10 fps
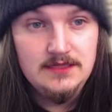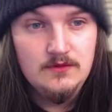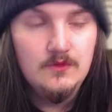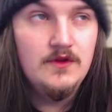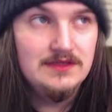
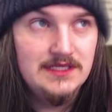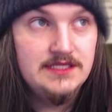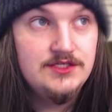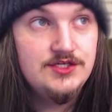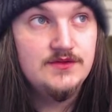Well, not
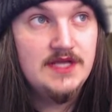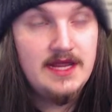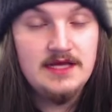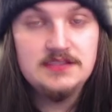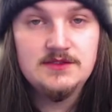leaked, she was
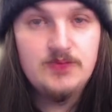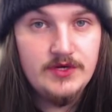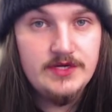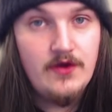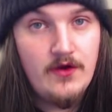announced
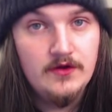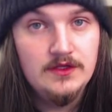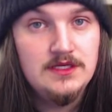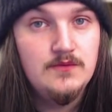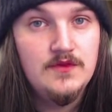pretty
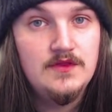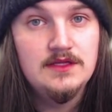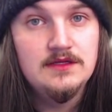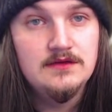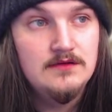early
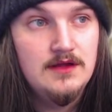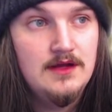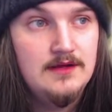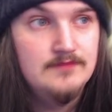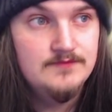within
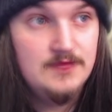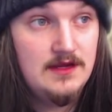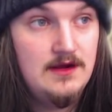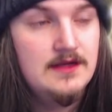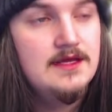um, the
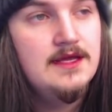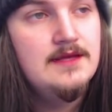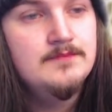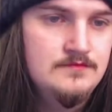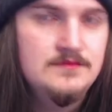card game.